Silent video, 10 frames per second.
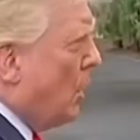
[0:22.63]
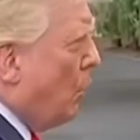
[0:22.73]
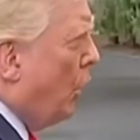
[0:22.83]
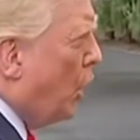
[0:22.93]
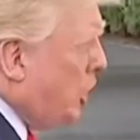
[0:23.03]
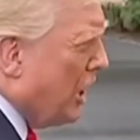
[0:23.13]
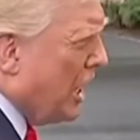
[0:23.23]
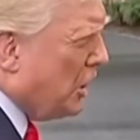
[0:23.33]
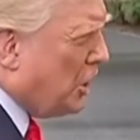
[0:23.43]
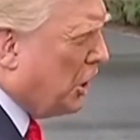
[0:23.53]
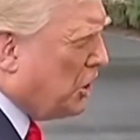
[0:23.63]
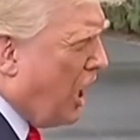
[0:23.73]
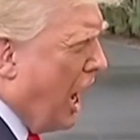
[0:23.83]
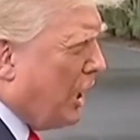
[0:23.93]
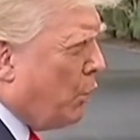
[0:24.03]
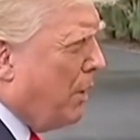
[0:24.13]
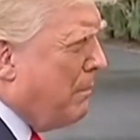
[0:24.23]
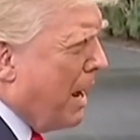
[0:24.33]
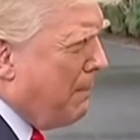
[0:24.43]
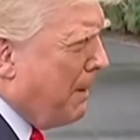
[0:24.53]
We're looking at TikTok. We
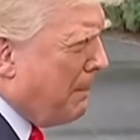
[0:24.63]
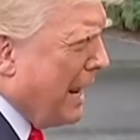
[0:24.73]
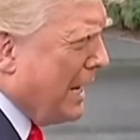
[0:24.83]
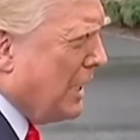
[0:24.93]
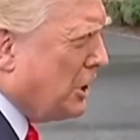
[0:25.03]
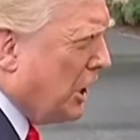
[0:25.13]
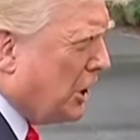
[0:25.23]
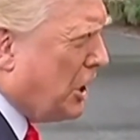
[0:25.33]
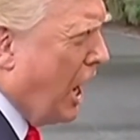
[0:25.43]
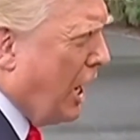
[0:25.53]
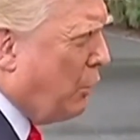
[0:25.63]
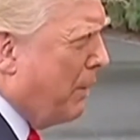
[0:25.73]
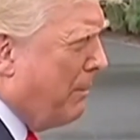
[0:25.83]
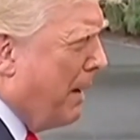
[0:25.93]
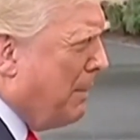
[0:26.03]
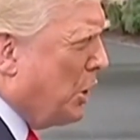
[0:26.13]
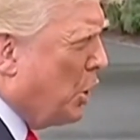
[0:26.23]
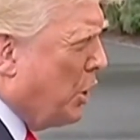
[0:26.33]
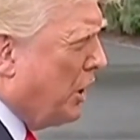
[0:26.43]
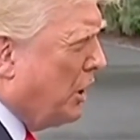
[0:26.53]
may be banning TikTok. We may be
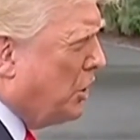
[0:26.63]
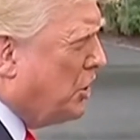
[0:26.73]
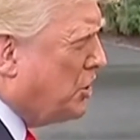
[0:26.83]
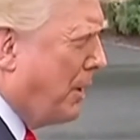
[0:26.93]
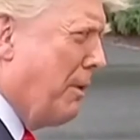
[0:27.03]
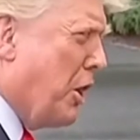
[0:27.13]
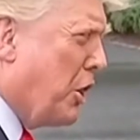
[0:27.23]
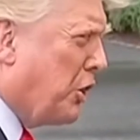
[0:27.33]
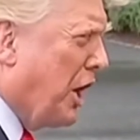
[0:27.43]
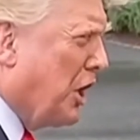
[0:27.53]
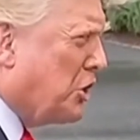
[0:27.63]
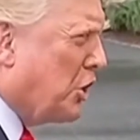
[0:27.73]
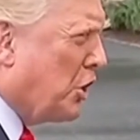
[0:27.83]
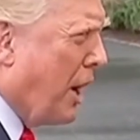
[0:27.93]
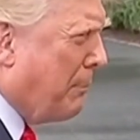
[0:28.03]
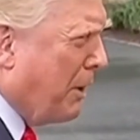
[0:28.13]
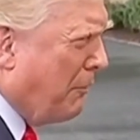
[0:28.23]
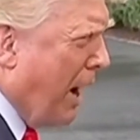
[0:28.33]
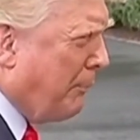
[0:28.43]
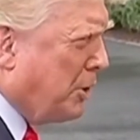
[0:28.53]
doing some other things. There are a couple of
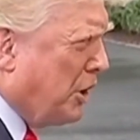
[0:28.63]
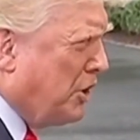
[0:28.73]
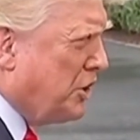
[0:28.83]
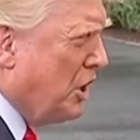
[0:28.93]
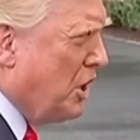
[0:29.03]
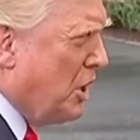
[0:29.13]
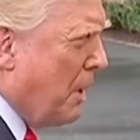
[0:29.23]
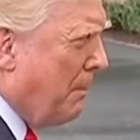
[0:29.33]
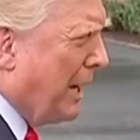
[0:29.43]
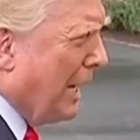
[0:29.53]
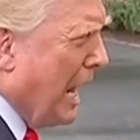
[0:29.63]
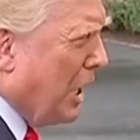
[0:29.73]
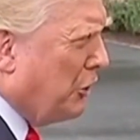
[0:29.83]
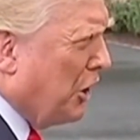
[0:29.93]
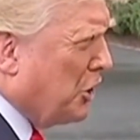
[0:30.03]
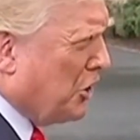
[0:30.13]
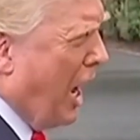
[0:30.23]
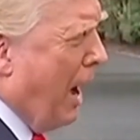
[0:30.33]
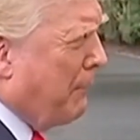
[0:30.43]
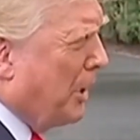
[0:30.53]
options, but a lot of things are
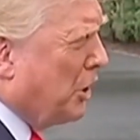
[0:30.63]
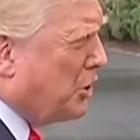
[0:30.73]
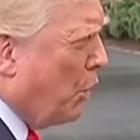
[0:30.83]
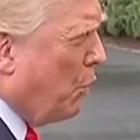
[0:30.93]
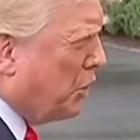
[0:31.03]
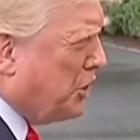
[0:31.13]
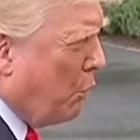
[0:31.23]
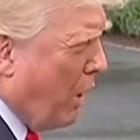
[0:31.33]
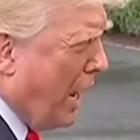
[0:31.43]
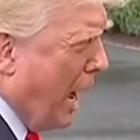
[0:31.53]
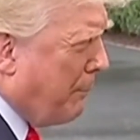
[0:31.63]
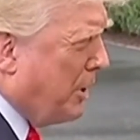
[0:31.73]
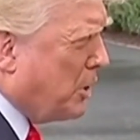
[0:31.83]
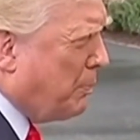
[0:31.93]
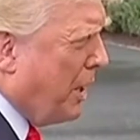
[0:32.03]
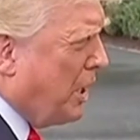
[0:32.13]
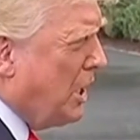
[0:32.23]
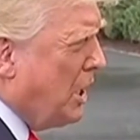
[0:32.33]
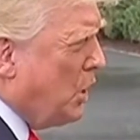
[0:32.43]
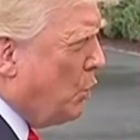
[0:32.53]
happening, so we'll see what happens. But
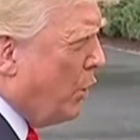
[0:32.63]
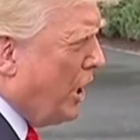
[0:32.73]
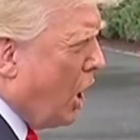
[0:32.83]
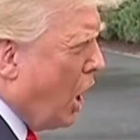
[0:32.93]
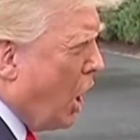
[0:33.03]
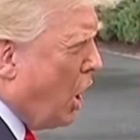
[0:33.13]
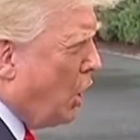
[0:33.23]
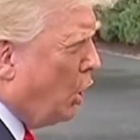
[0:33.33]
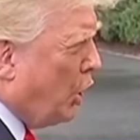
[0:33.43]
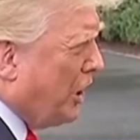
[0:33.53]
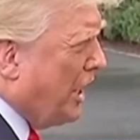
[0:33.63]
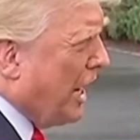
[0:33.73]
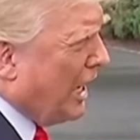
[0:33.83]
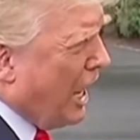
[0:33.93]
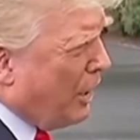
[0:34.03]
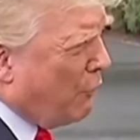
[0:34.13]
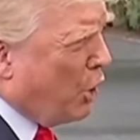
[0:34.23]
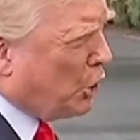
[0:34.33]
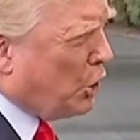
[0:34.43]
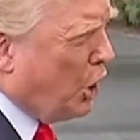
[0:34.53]
we are looking at a lot of
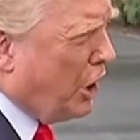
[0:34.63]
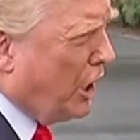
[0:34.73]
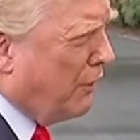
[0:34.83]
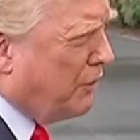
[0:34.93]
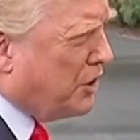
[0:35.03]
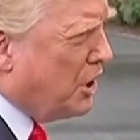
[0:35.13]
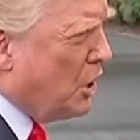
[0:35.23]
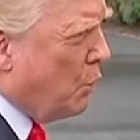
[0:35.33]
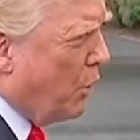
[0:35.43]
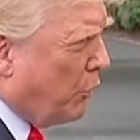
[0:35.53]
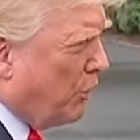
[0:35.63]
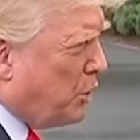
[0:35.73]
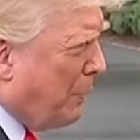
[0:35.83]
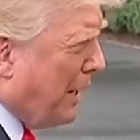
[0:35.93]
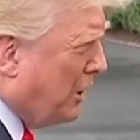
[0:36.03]
alternatives with respect